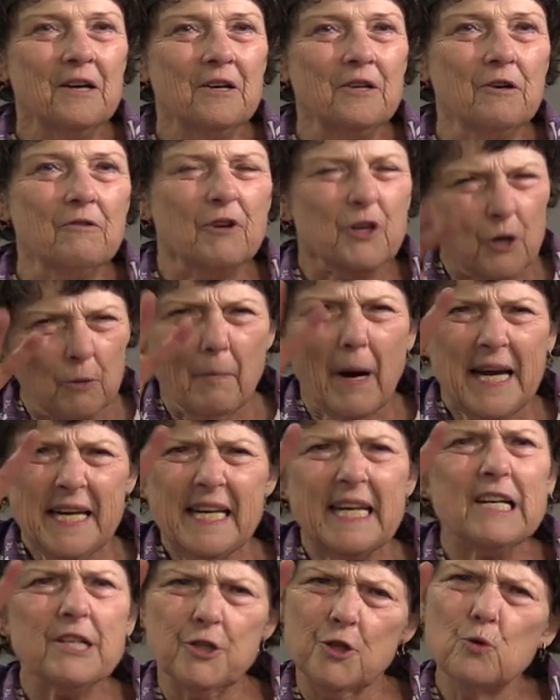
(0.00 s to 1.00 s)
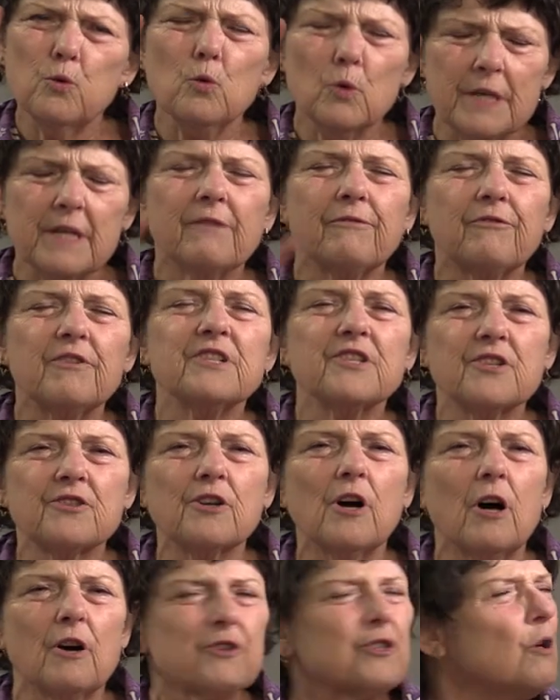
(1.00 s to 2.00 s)
You might hear two different
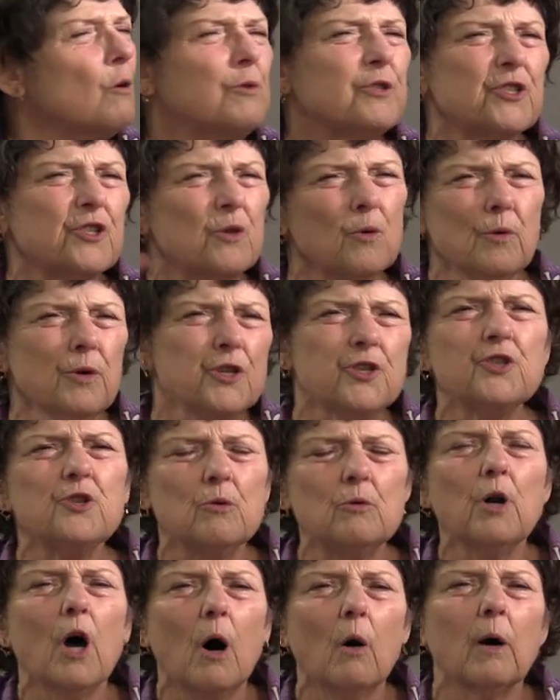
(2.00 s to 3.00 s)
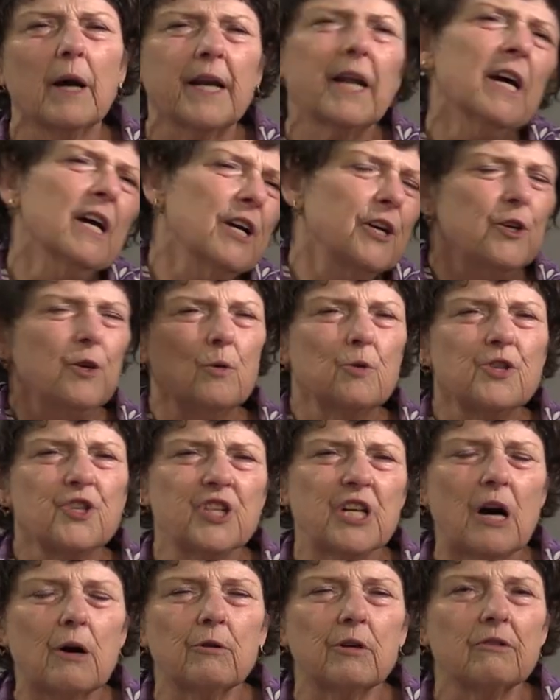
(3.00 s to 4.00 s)
songs, so as soon as you know it, you
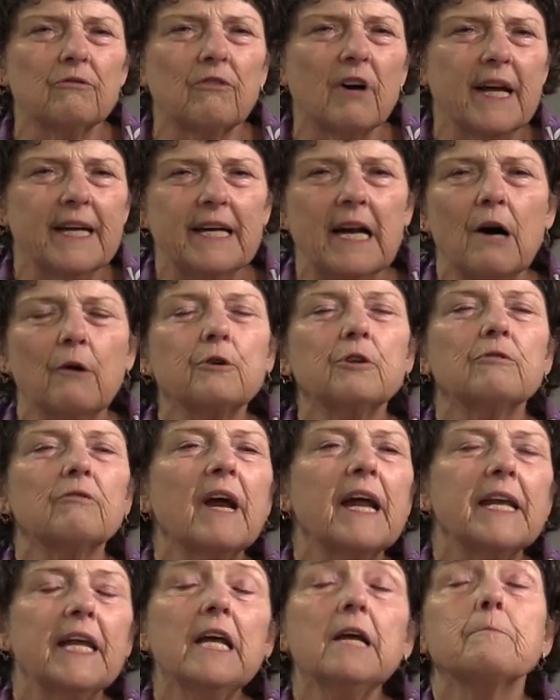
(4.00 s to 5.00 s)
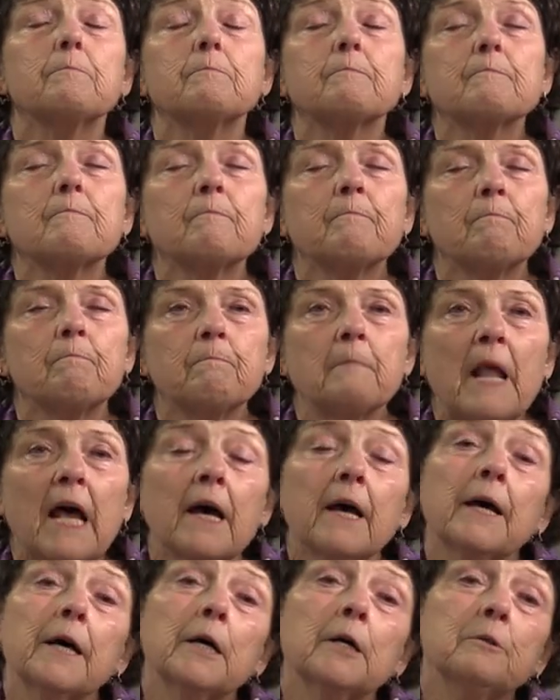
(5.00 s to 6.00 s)
shout it right out. You ready?
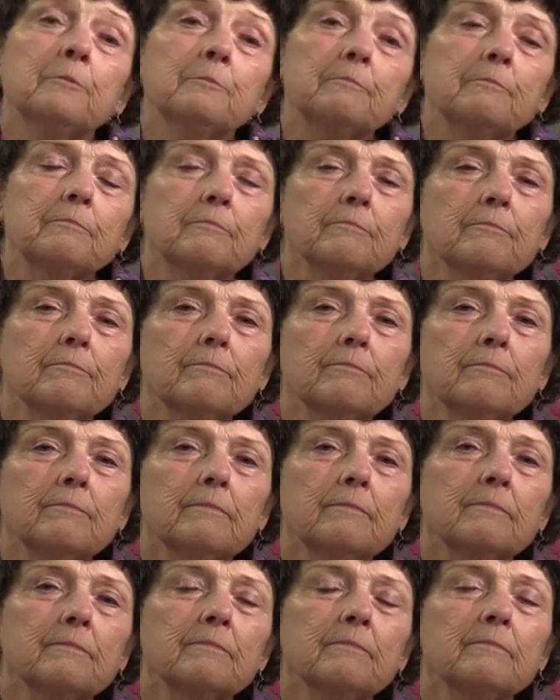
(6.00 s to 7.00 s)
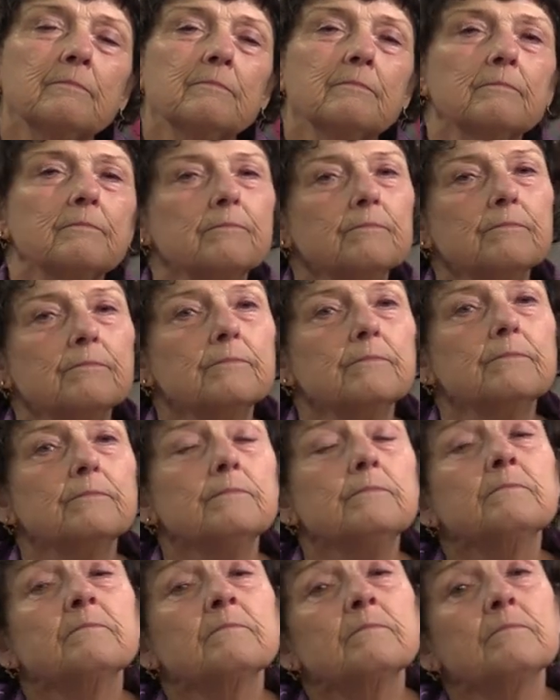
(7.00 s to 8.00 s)
Hmm,
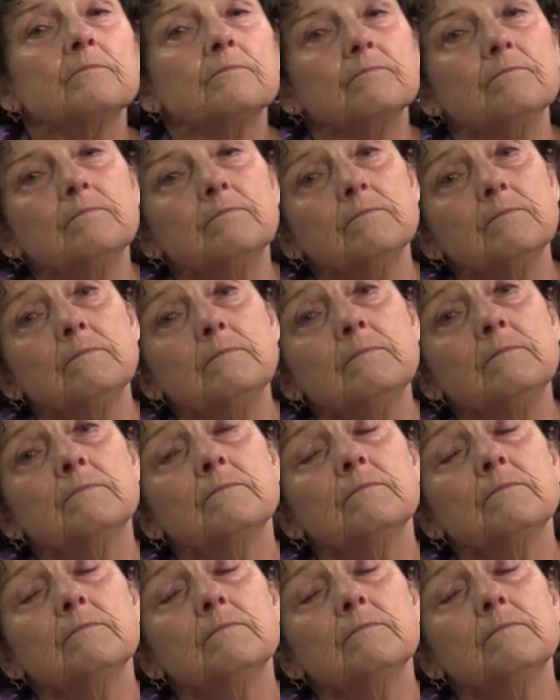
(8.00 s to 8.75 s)
hmm, hmm, hmm.